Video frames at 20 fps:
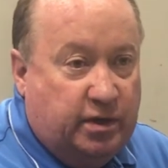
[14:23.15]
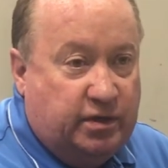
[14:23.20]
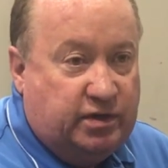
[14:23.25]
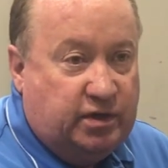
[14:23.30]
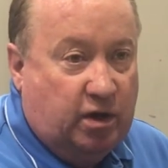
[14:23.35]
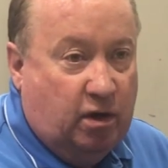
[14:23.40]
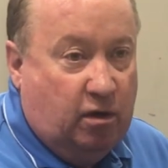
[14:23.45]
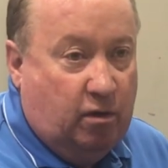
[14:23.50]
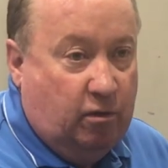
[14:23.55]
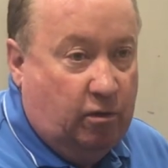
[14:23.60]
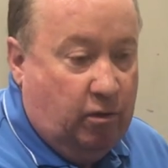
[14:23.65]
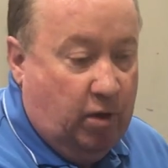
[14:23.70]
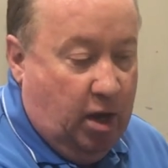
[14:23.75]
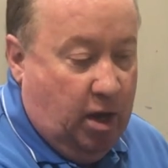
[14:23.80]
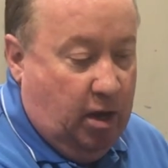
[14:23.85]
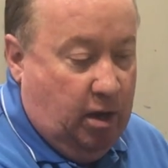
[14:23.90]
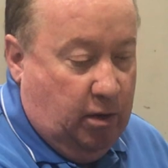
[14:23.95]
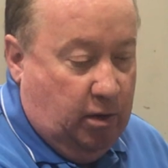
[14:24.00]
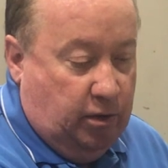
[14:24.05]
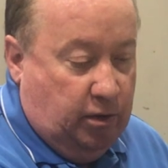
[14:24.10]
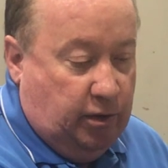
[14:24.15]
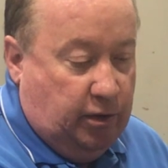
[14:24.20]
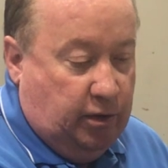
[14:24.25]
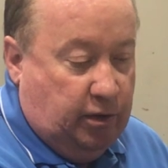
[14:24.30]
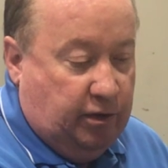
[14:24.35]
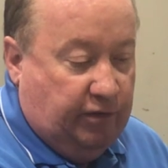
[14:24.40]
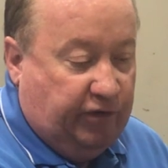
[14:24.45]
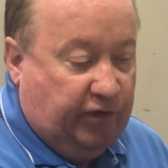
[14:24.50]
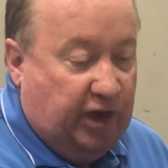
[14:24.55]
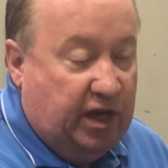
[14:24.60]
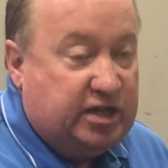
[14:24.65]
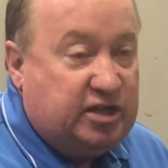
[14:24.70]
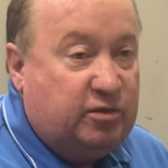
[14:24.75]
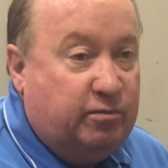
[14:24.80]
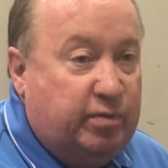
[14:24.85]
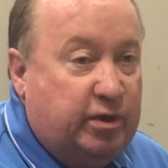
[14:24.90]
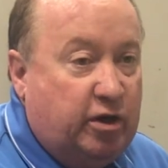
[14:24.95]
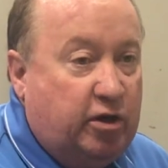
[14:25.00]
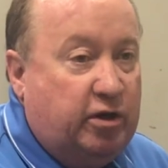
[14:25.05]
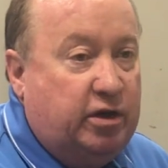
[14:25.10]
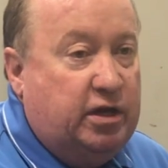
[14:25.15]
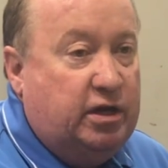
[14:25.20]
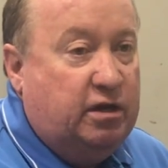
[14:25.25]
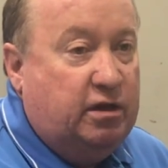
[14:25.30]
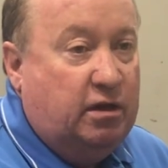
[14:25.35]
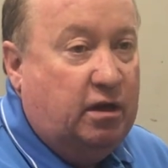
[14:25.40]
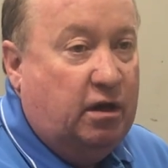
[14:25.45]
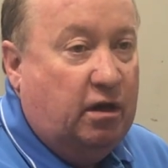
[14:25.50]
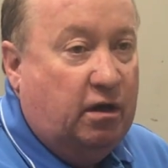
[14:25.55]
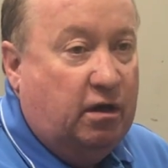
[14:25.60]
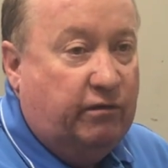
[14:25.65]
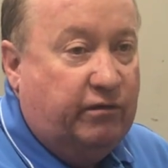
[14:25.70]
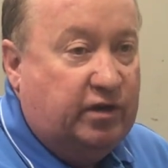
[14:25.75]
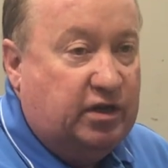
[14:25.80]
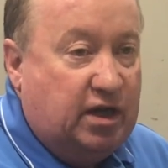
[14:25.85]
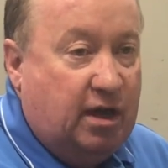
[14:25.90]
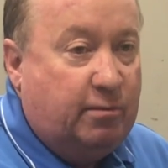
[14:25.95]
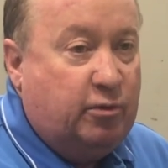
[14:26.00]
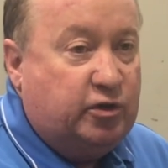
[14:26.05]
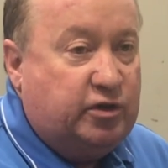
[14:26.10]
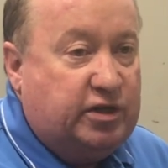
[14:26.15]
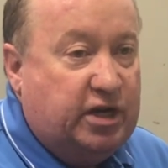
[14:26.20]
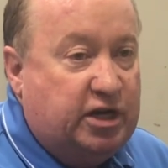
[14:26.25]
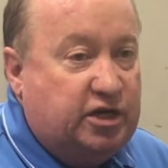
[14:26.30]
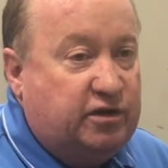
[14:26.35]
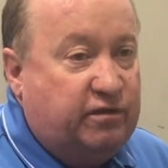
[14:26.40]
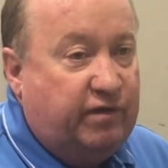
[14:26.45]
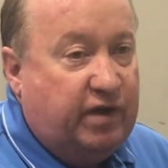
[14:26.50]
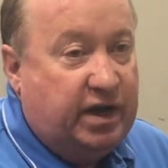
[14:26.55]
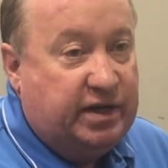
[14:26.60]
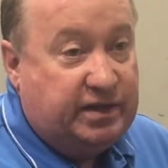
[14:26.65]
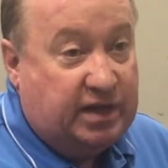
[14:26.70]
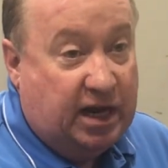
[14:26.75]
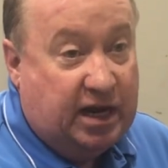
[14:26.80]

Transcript: So the flexibility of a double station vise,